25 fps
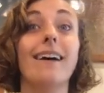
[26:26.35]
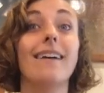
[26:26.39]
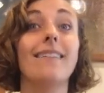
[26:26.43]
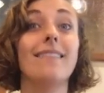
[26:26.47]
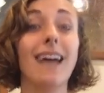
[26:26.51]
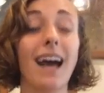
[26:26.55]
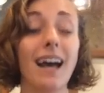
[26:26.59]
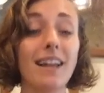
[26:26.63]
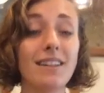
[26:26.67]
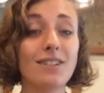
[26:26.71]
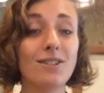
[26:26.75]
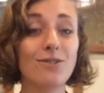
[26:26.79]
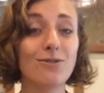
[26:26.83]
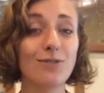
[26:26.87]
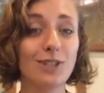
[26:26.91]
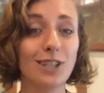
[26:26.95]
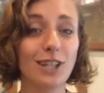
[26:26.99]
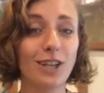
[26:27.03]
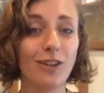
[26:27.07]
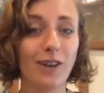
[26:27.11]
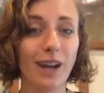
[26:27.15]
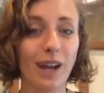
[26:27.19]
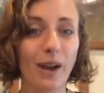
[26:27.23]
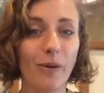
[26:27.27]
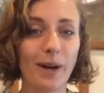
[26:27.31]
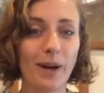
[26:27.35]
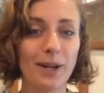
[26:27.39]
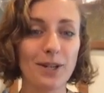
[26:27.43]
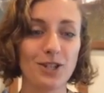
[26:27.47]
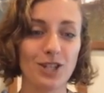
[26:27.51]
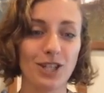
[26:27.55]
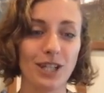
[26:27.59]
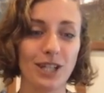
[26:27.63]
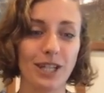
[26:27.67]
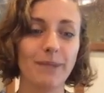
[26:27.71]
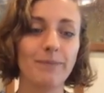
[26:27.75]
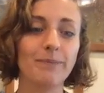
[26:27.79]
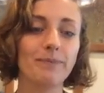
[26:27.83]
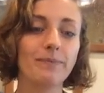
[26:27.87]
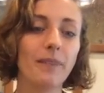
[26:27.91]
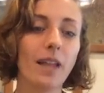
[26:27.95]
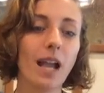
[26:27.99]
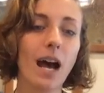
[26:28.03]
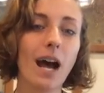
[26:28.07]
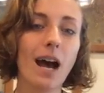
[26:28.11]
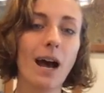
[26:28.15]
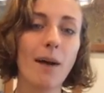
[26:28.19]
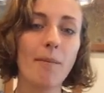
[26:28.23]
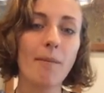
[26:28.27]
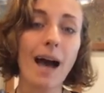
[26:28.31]
That's a really great question.
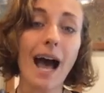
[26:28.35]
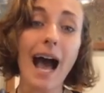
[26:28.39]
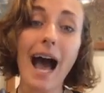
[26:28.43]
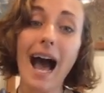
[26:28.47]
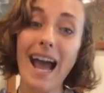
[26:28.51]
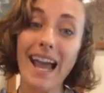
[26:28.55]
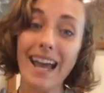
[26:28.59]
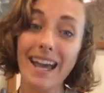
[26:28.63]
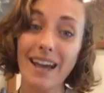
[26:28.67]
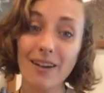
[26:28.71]
I